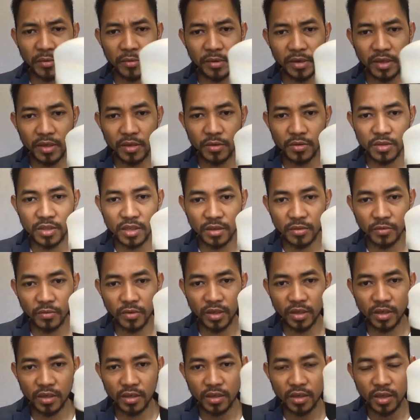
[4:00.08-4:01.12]
we use it,
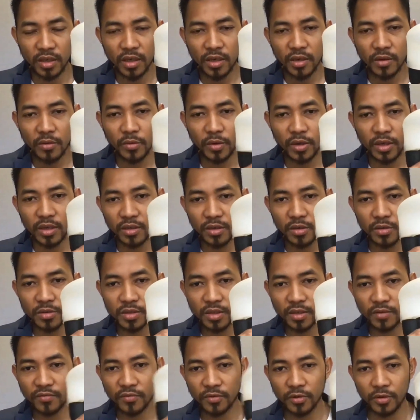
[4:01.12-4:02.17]
we can use
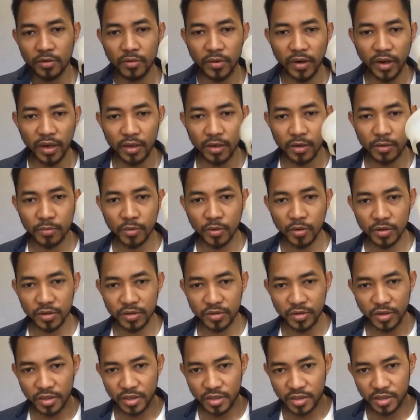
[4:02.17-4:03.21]
it for regular
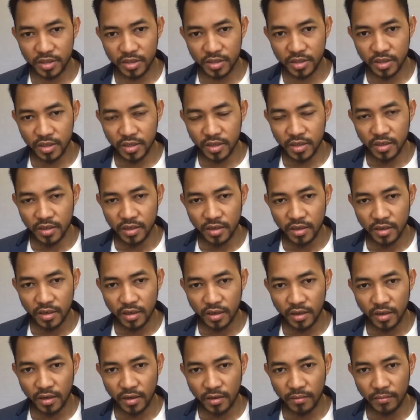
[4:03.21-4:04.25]
portraits,
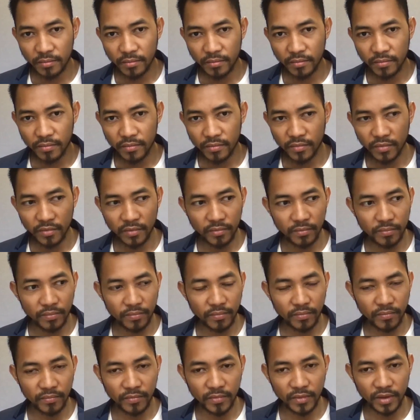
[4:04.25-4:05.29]

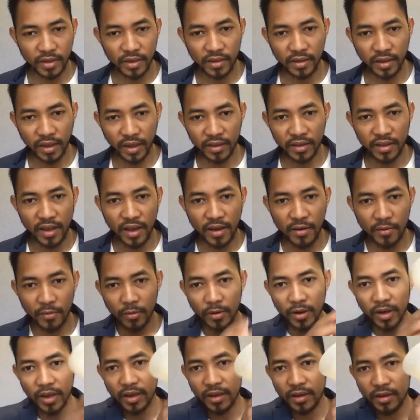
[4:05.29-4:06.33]
like that
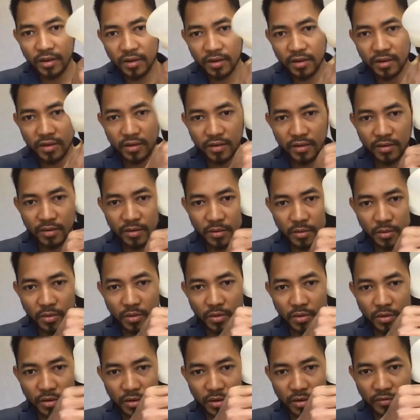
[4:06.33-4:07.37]
way,
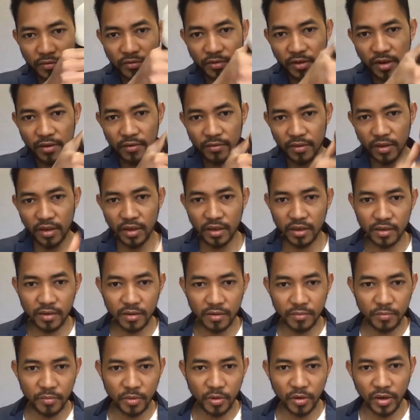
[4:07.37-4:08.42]
or if you have like
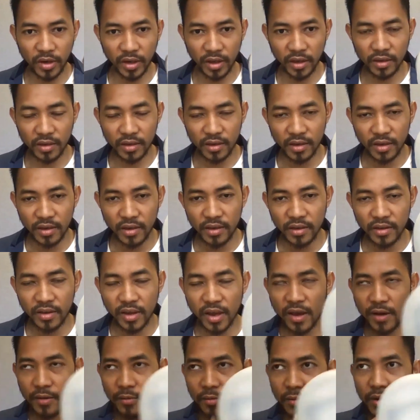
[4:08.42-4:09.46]
pointing
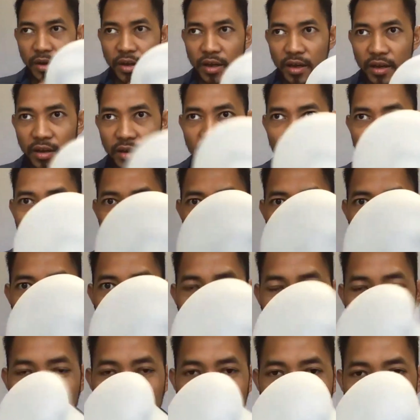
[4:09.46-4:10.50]
that way,
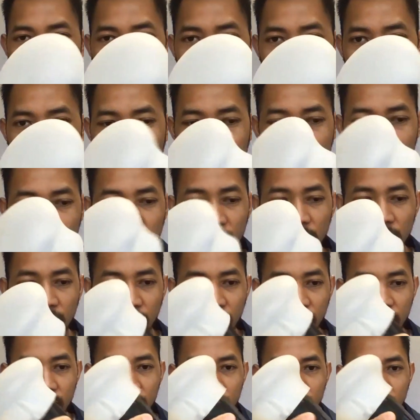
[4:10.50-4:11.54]
or if you want to
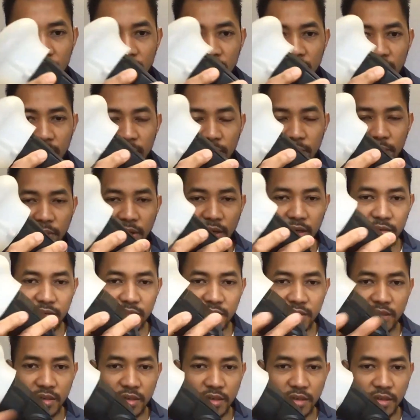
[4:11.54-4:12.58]
like
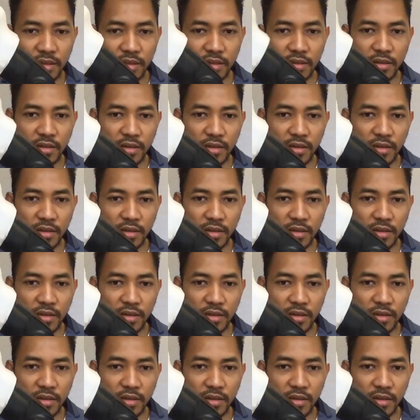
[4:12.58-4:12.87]
bounce it,